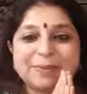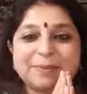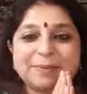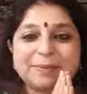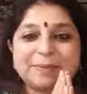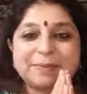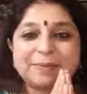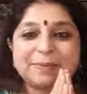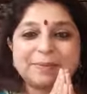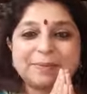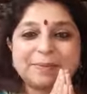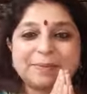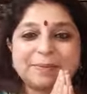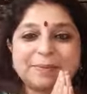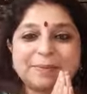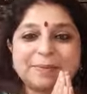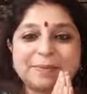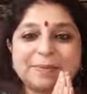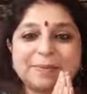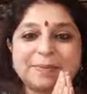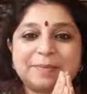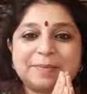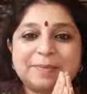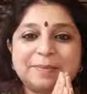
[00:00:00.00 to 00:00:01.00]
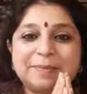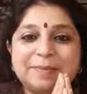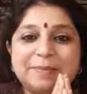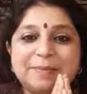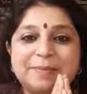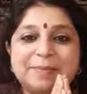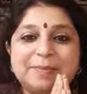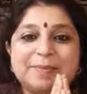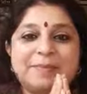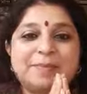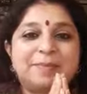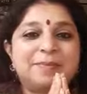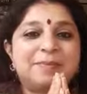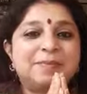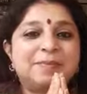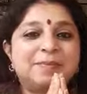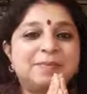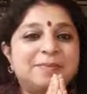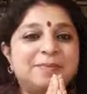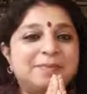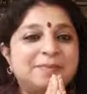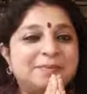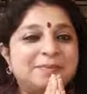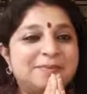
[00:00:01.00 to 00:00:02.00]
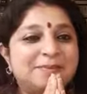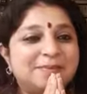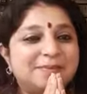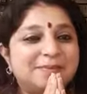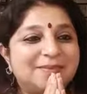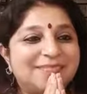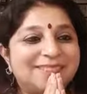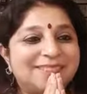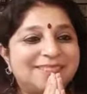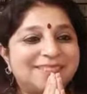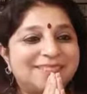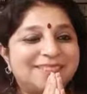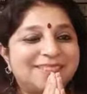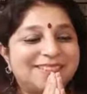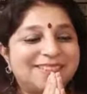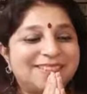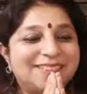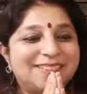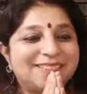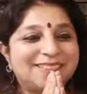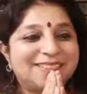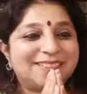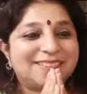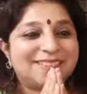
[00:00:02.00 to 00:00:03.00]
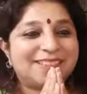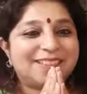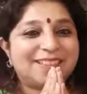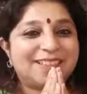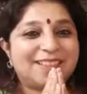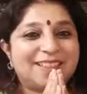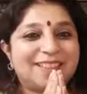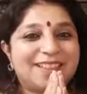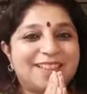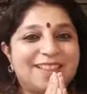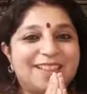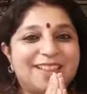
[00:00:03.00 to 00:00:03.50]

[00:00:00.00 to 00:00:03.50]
[no speech]